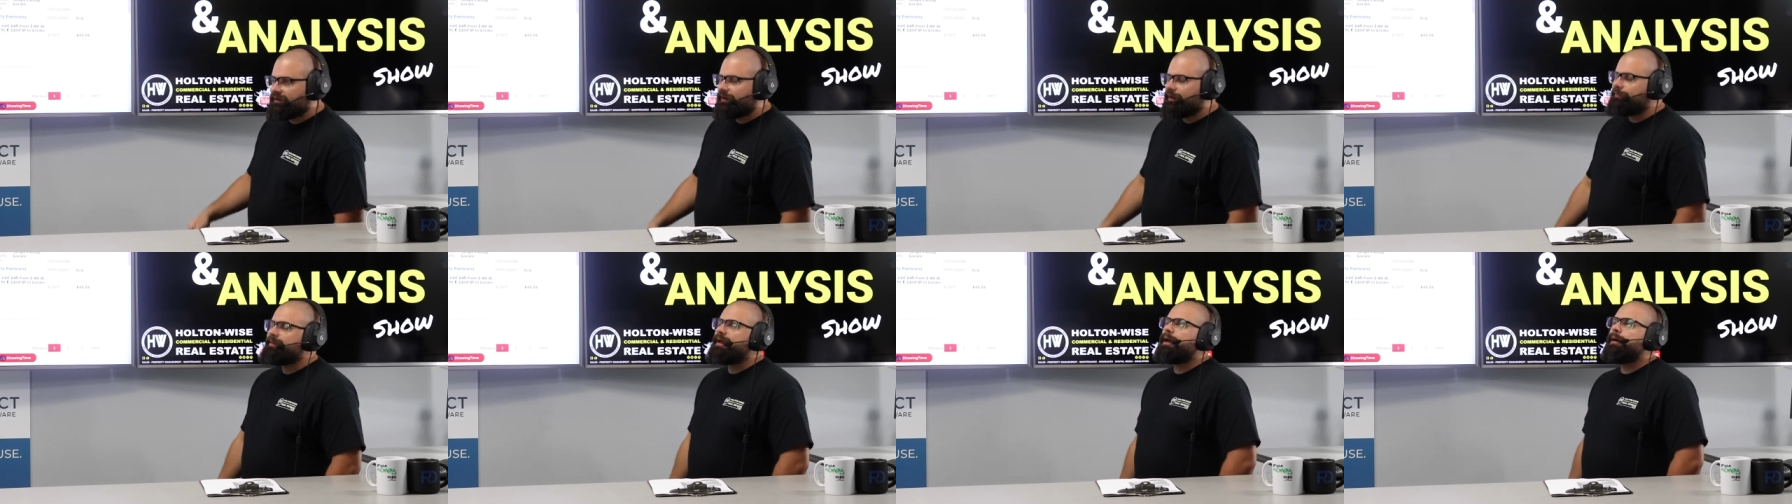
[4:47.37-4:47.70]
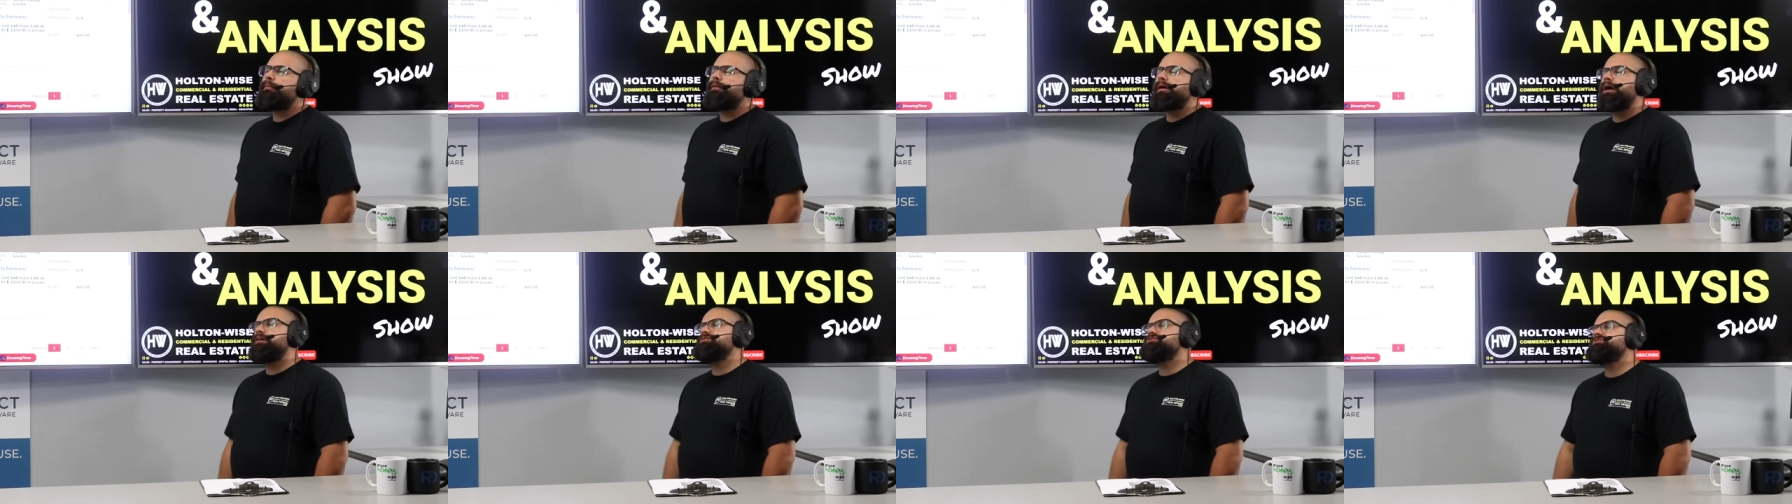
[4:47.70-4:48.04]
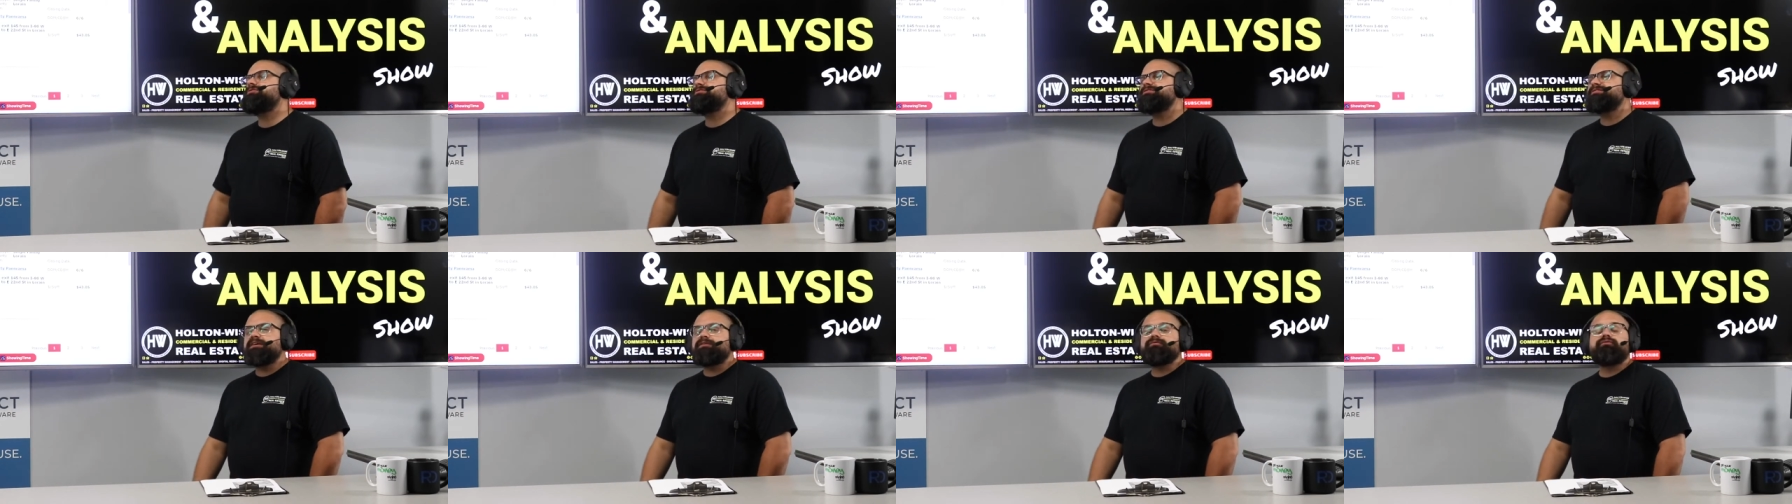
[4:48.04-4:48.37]
I I
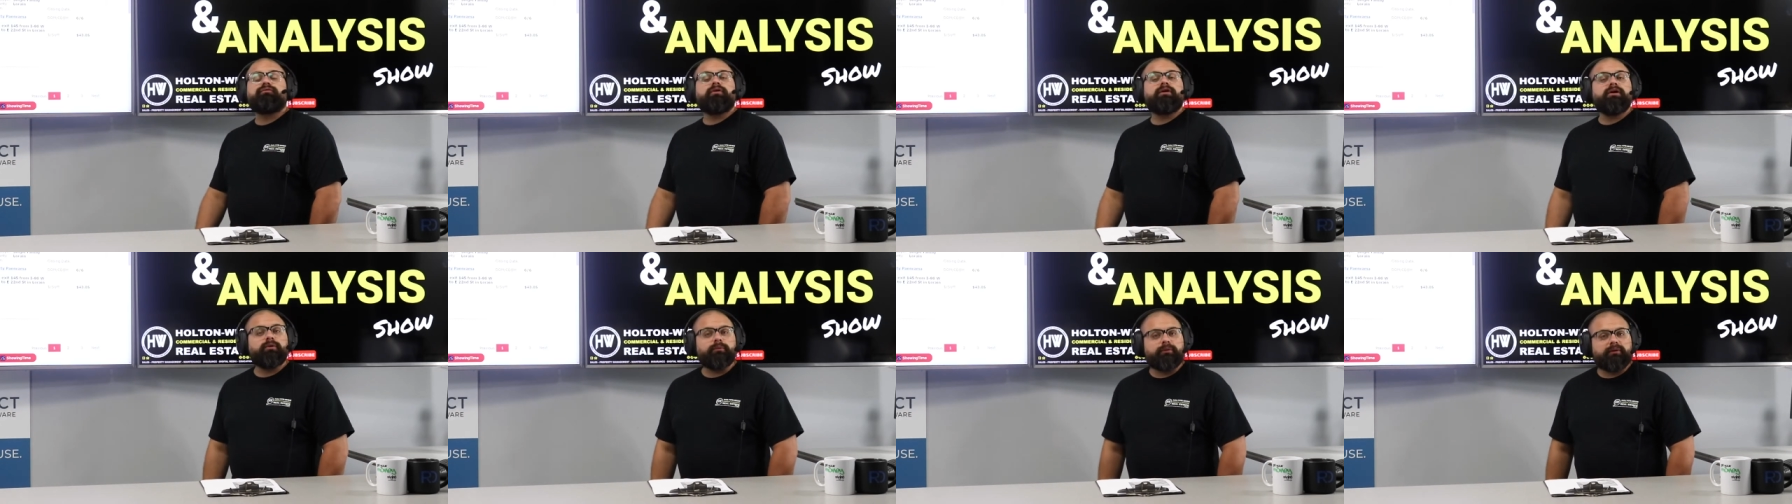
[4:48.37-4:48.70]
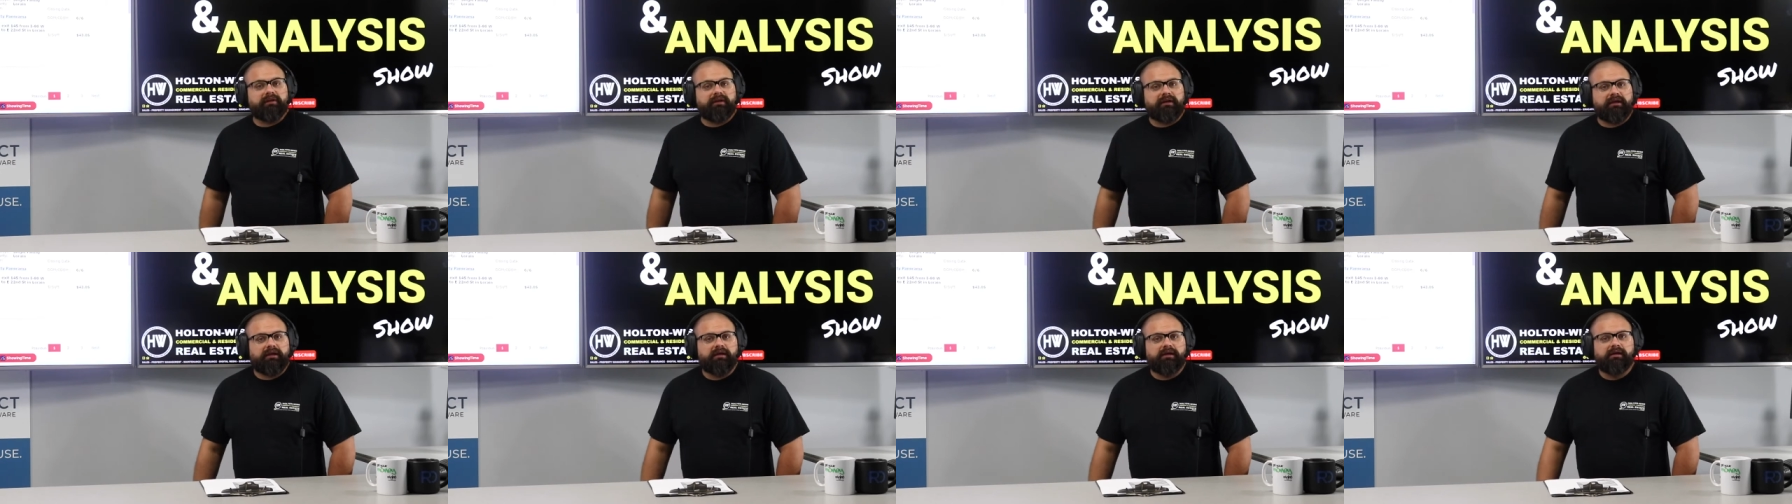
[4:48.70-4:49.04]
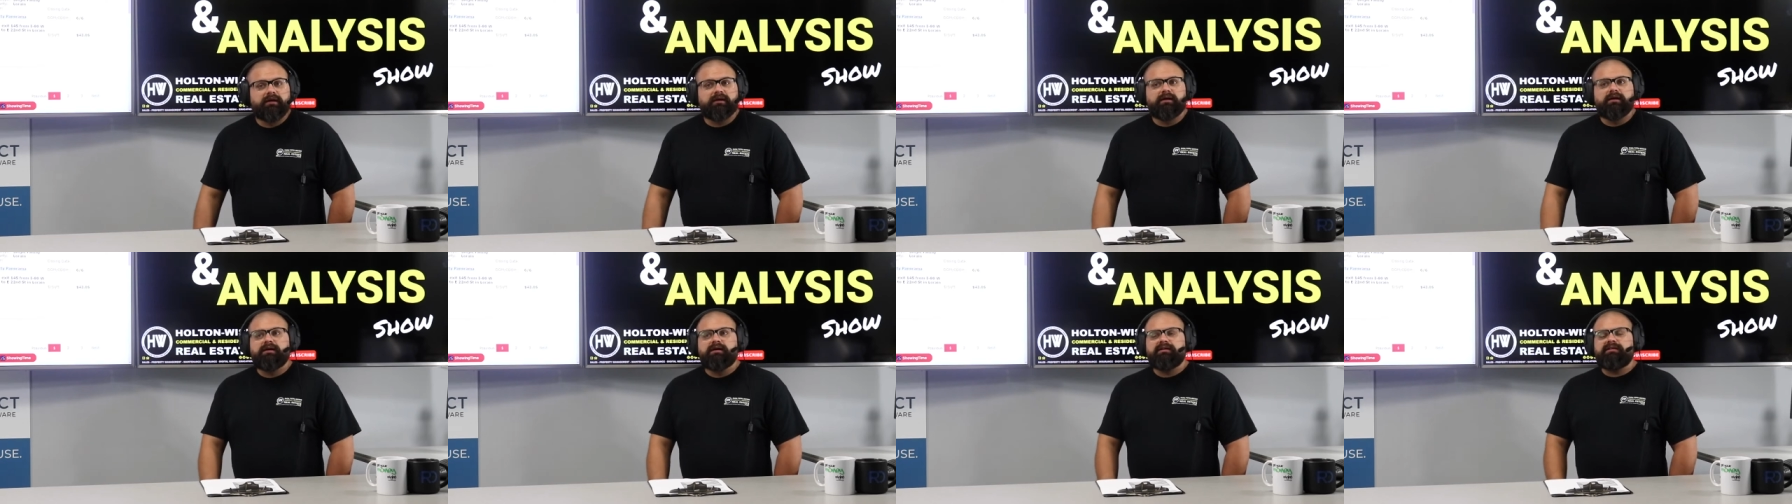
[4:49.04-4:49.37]
shouldn't say frequently;
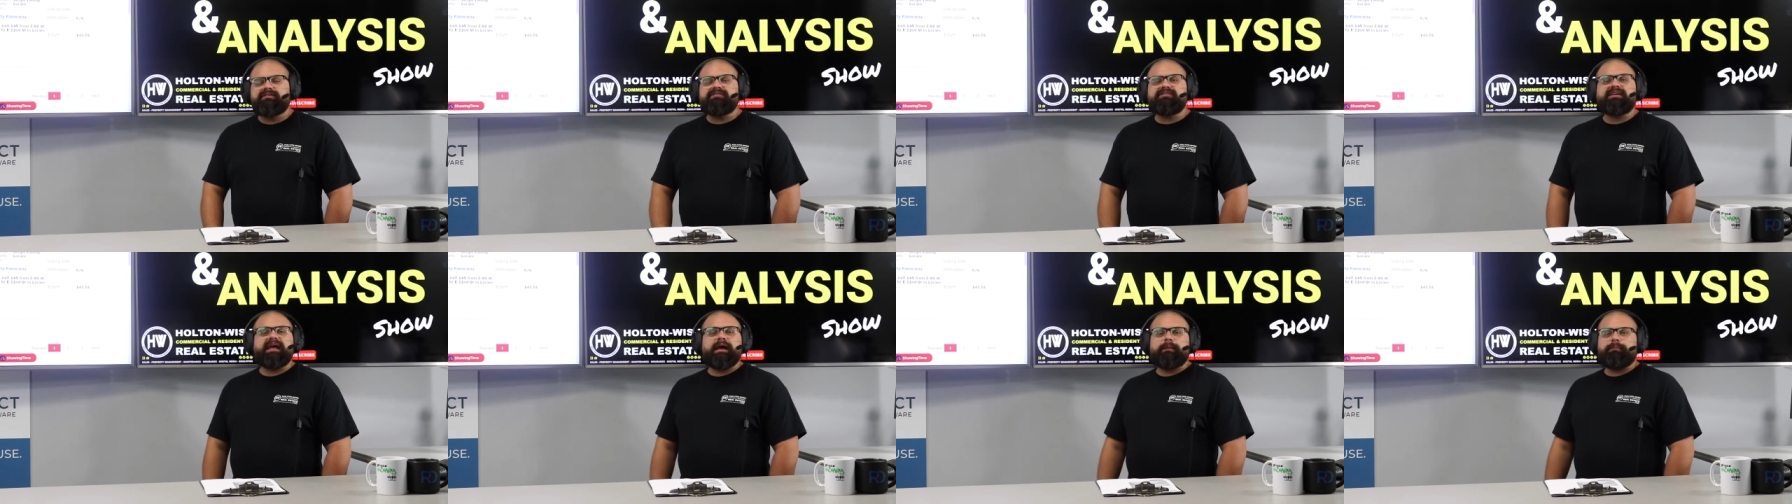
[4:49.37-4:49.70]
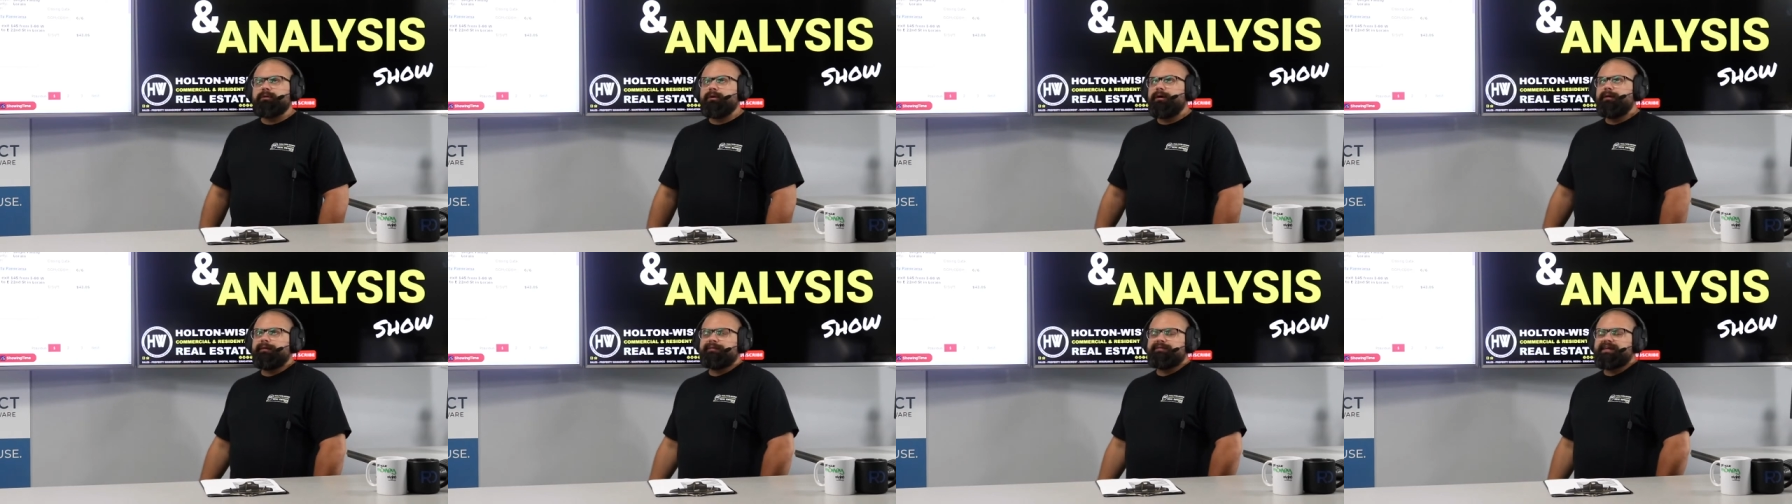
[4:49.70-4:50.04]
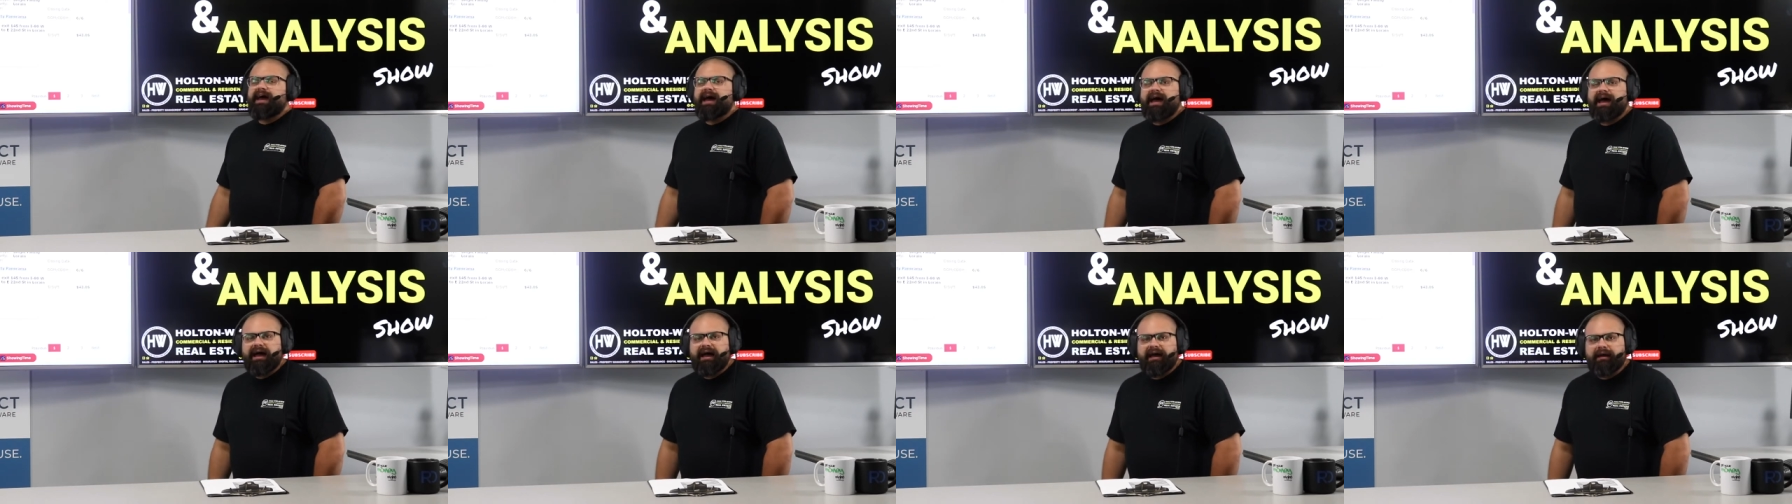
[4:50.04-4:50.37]
it doesn't happen all the
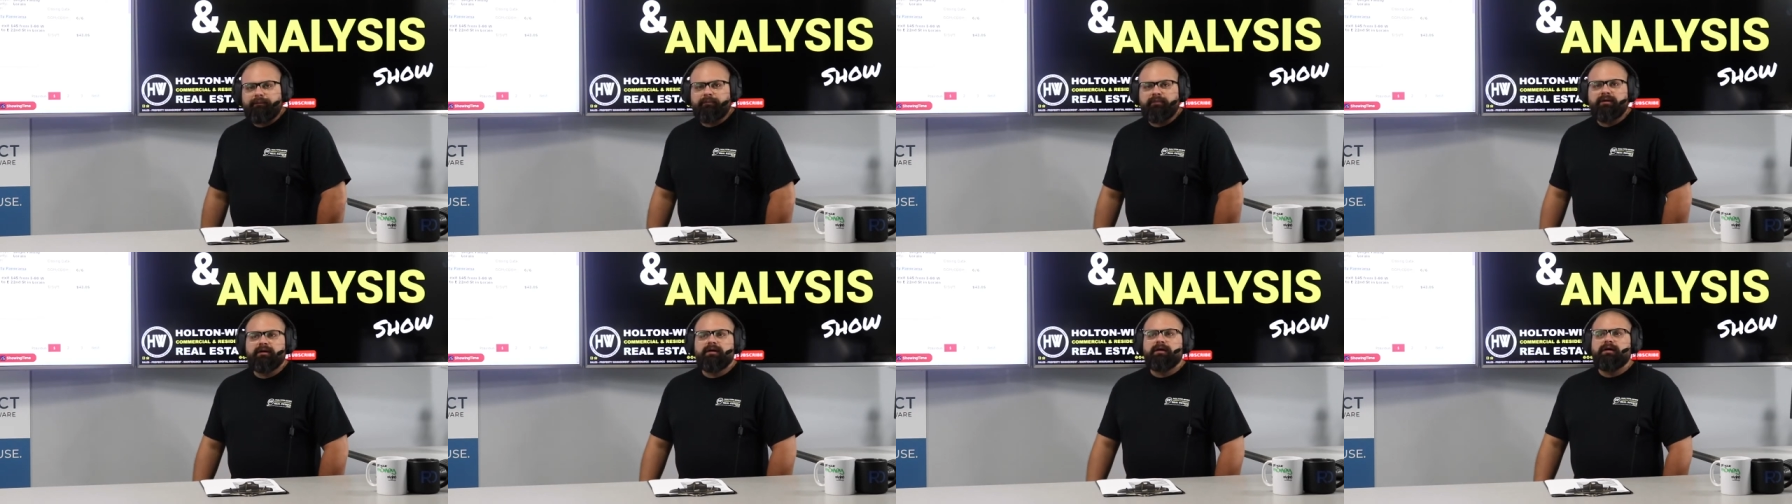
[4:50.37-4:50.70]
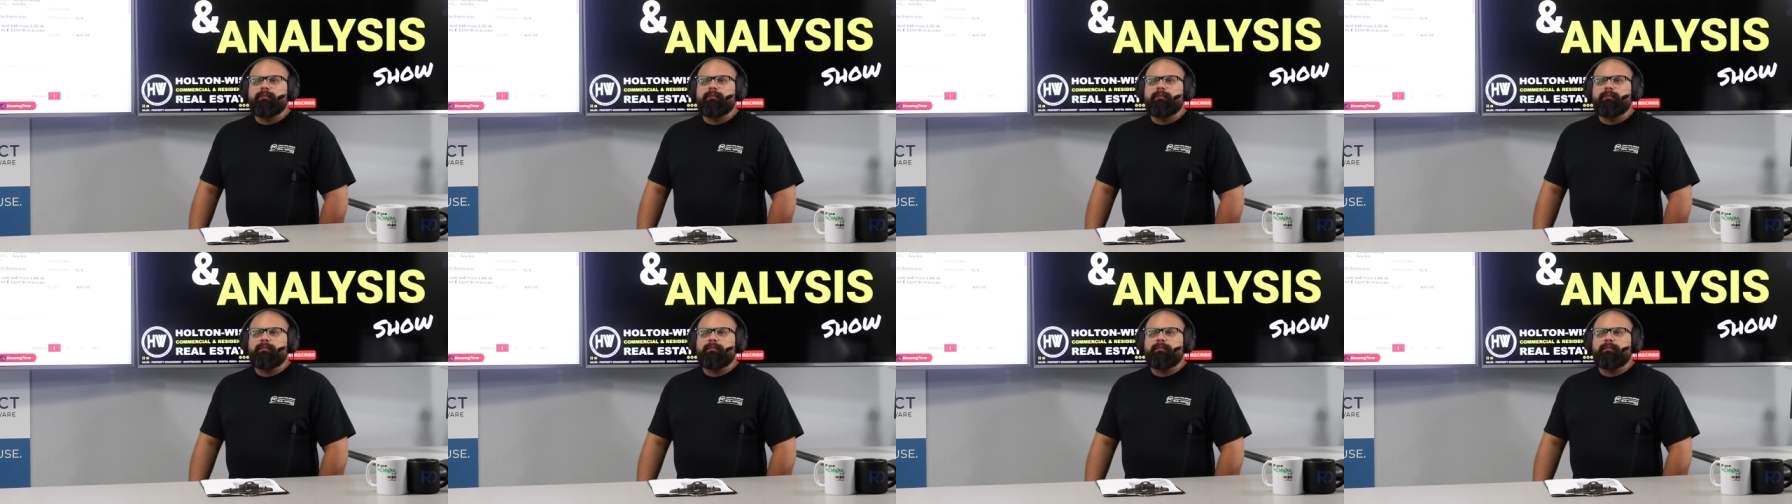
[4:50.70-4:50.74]
time,